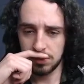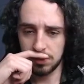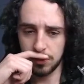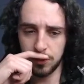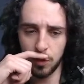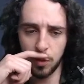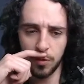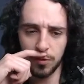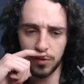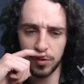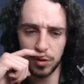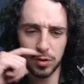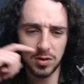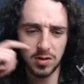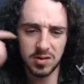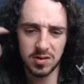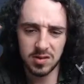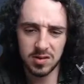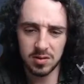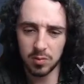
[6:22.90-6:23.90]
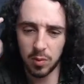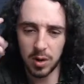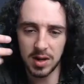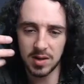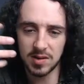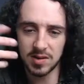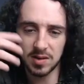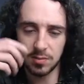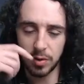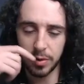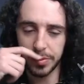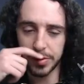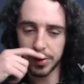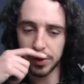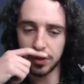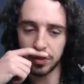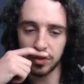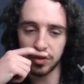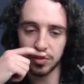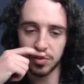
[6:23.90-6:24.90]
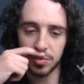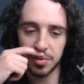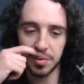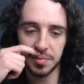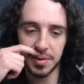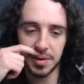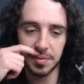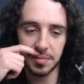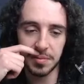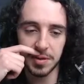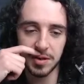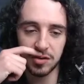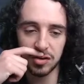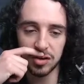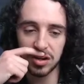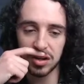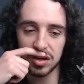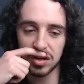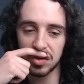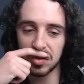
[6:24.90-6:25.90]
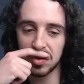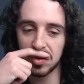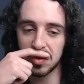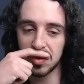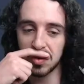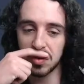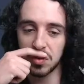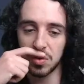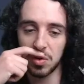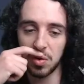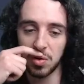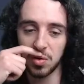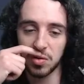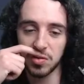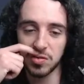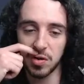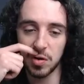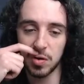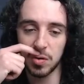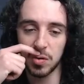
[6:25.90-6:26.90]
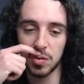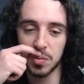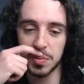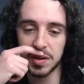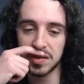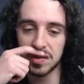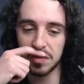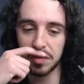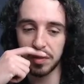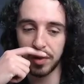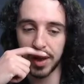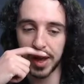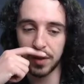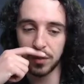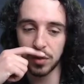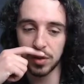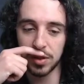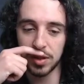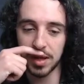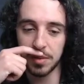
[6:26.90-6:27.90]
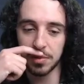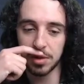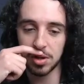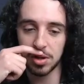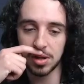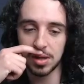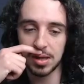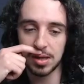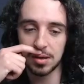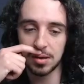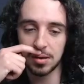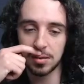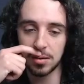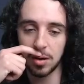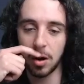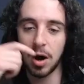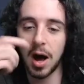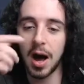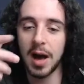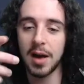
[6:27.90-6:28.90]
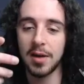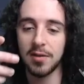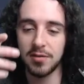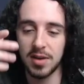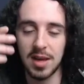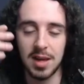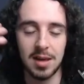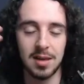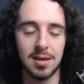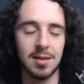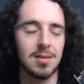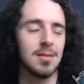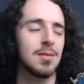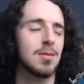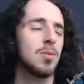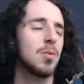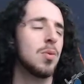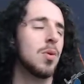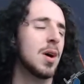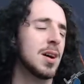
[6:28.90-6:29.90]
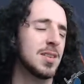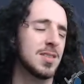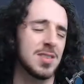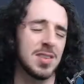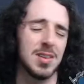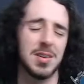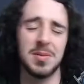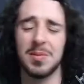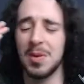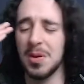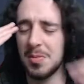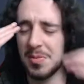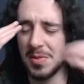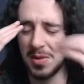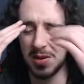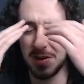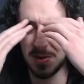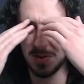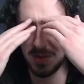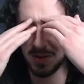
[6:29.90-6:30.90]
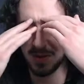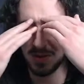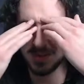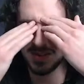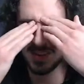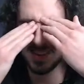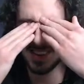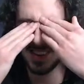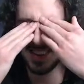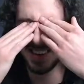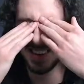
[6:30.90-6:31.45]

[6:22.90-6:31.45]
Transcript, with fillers: Four fluids, is and Roman minerals will be administered. You will also be supplied with a chemically... Oh, IV. I said in Roman numerals.